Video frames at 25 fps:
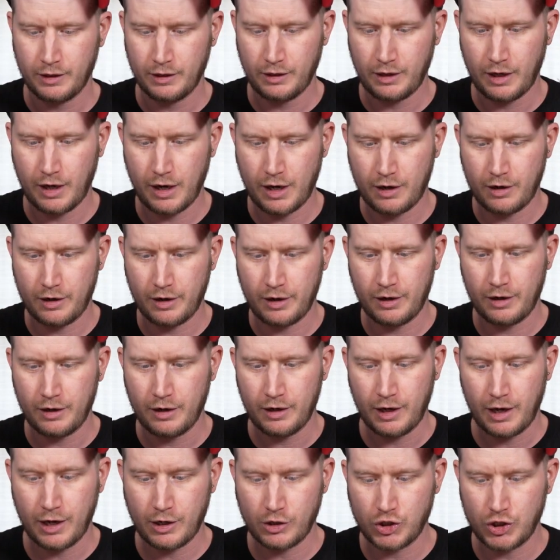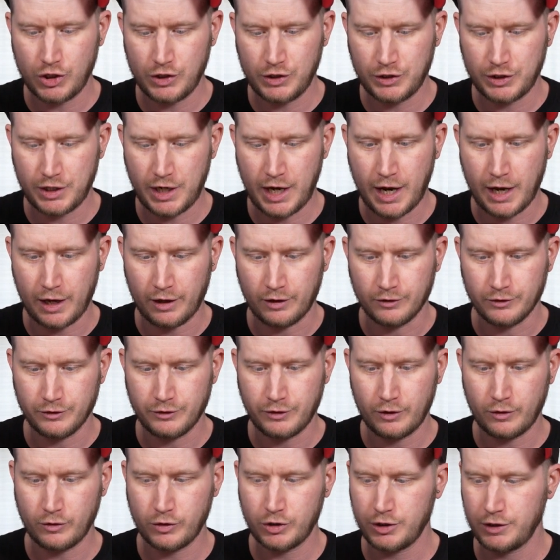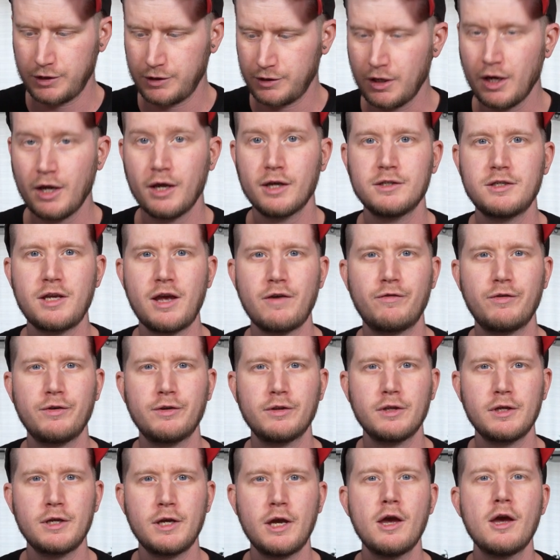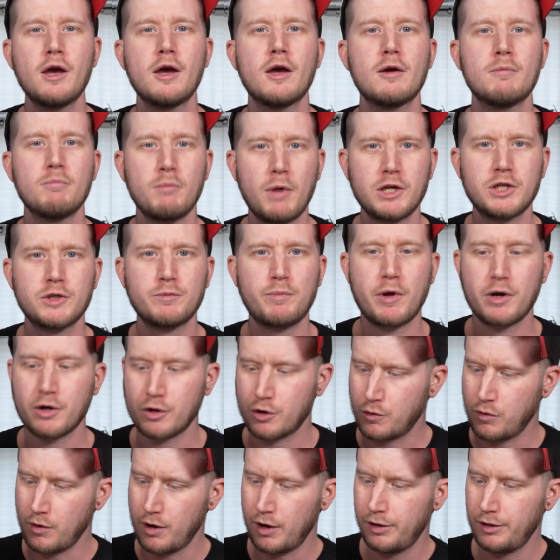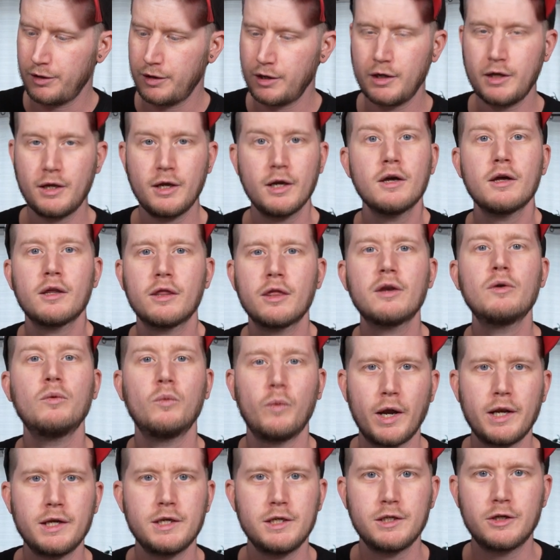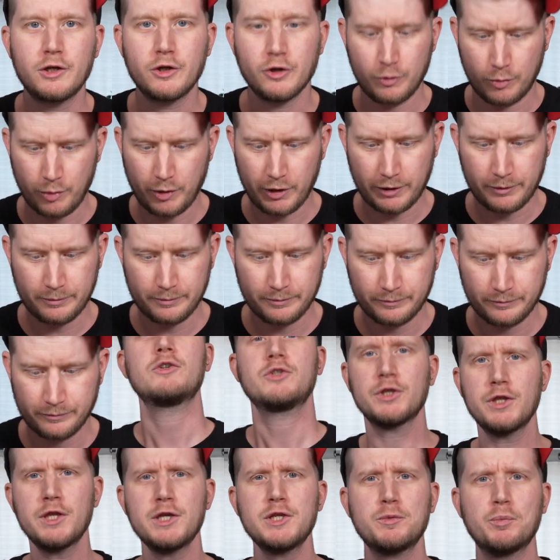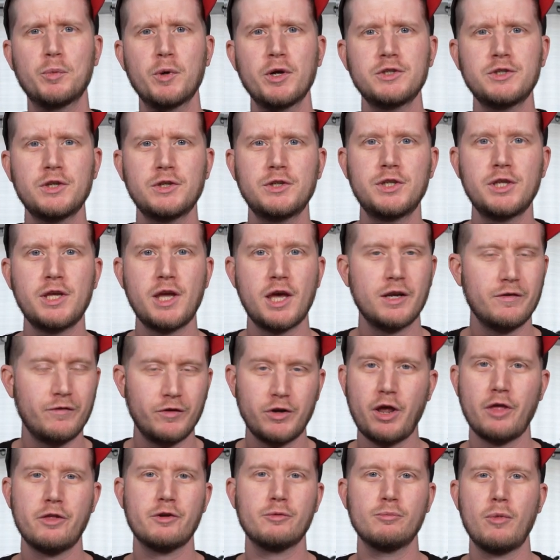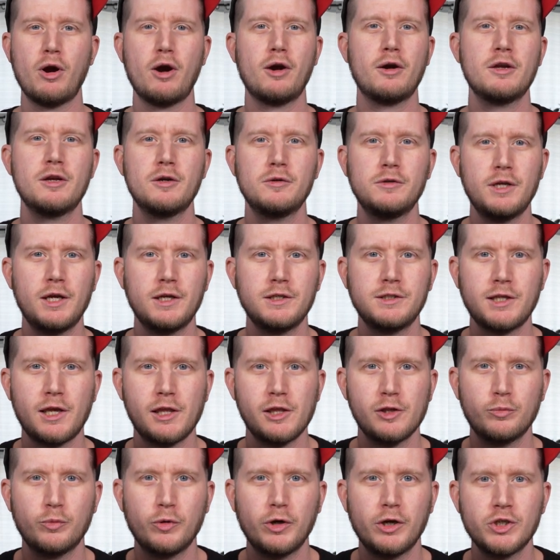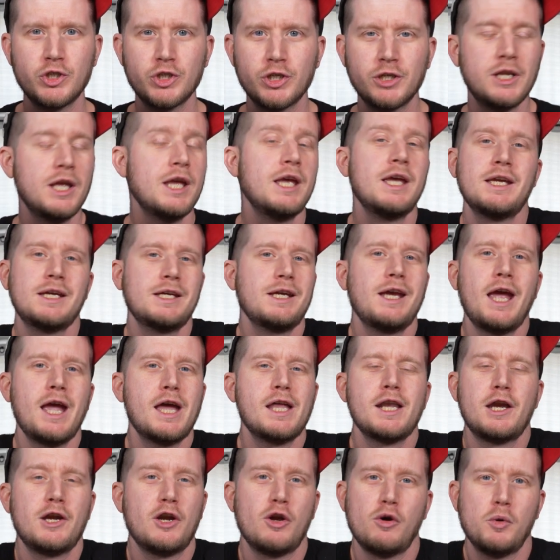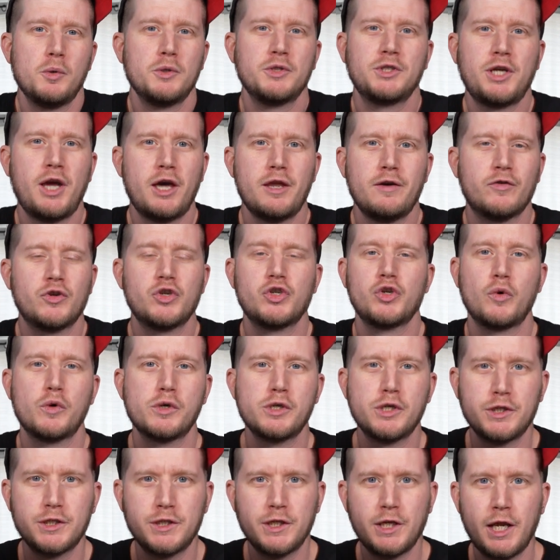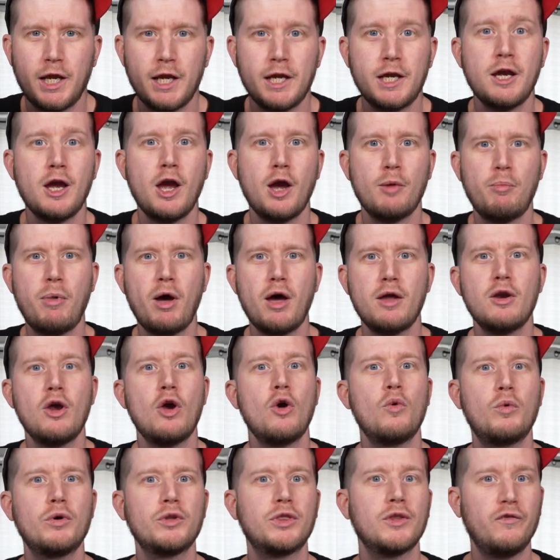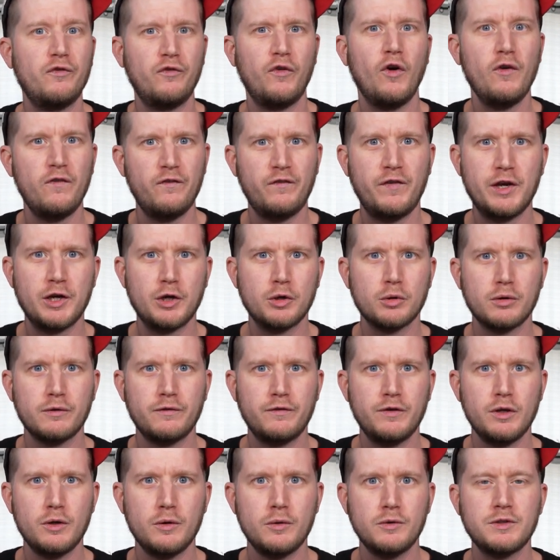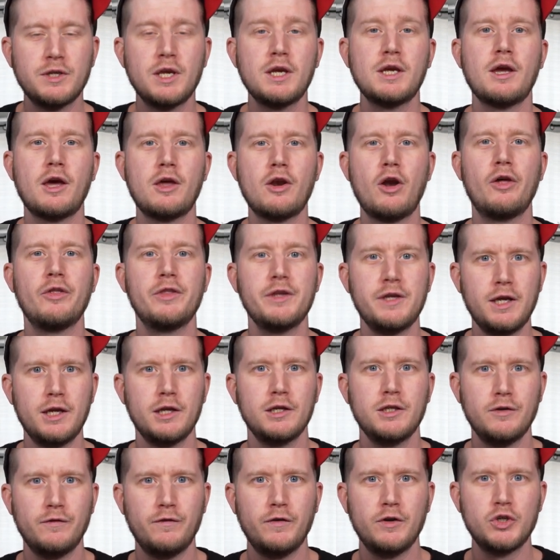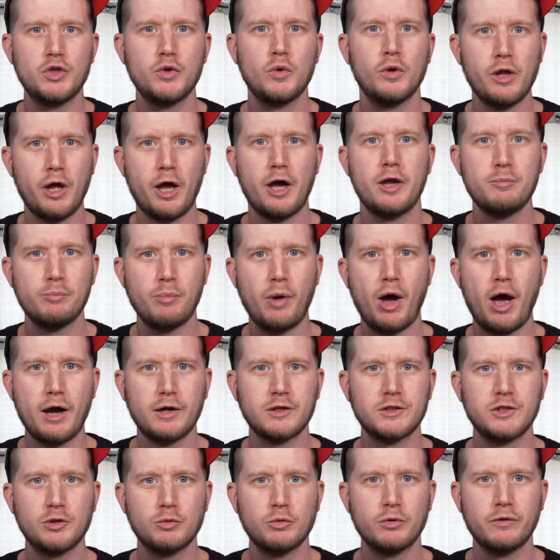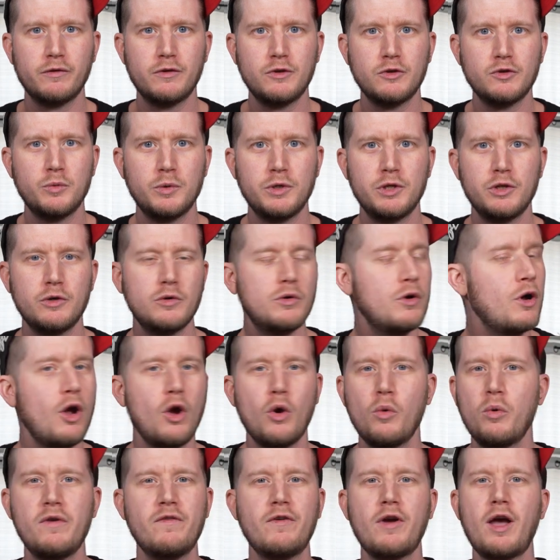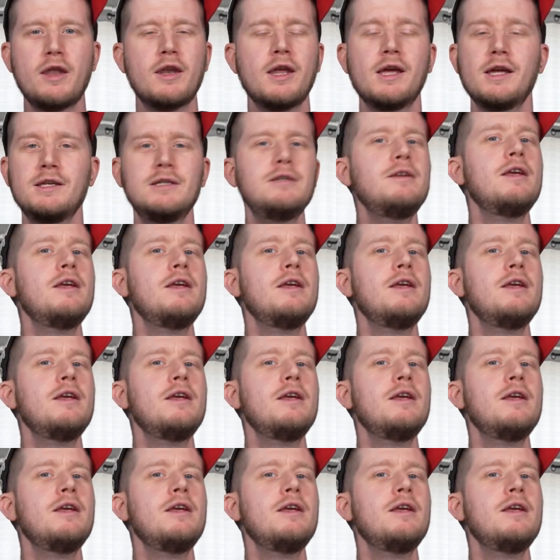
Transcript: And she stands, so she's definitely much better quality than Wendy Koopa. So this brings us to the end of another Mario Day celebration, and I know it was kind of shorter today, but with the full figure reviews and all the individual unboxing reviews we do, we've got